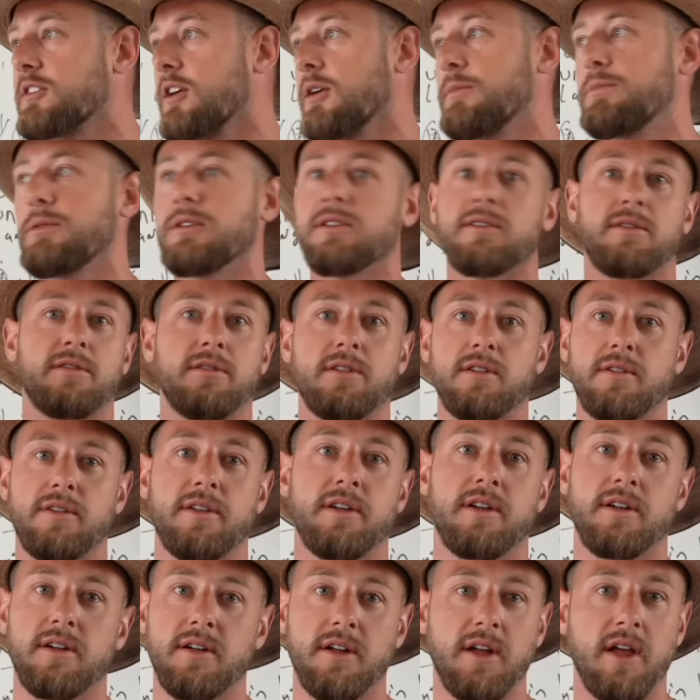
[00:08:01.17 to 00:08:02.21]
up and
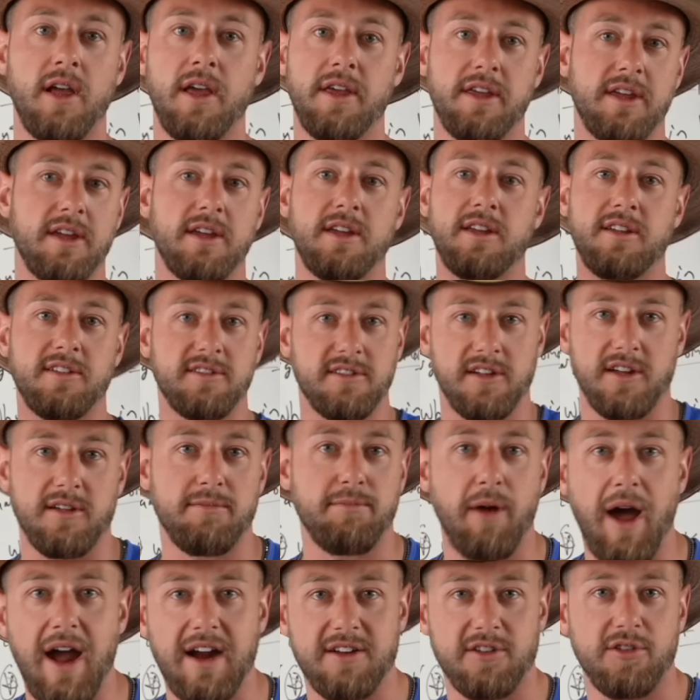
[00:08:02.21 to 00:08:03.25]
the he, he's like
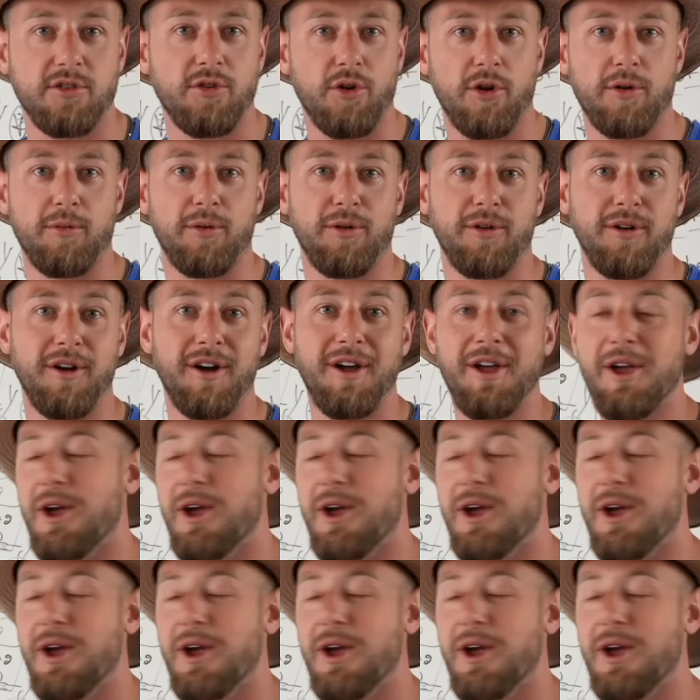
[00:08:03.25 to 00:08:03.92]
back to normal.